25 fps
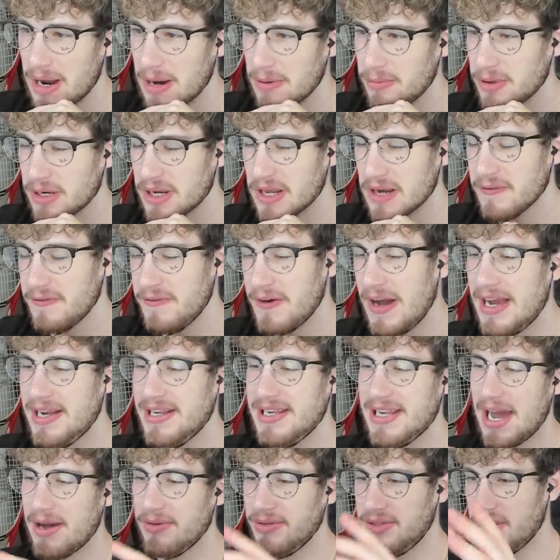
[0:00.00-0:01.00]
All right, we're gonna
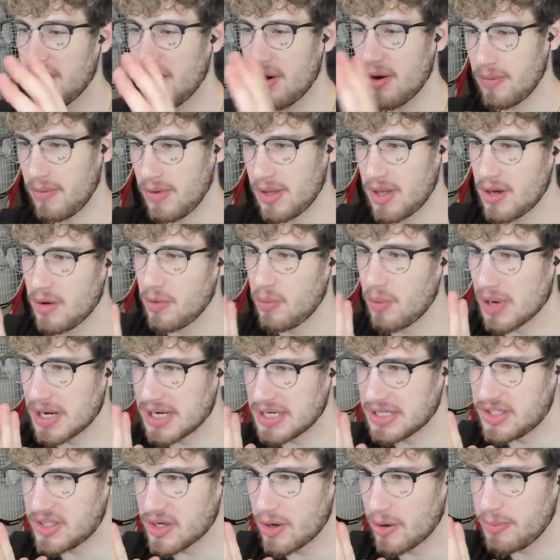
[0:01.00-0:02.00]
find out though.
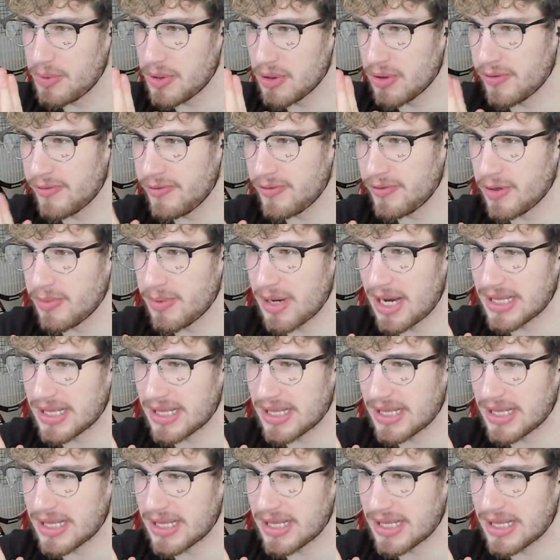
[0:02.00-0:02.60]
What is so beautiful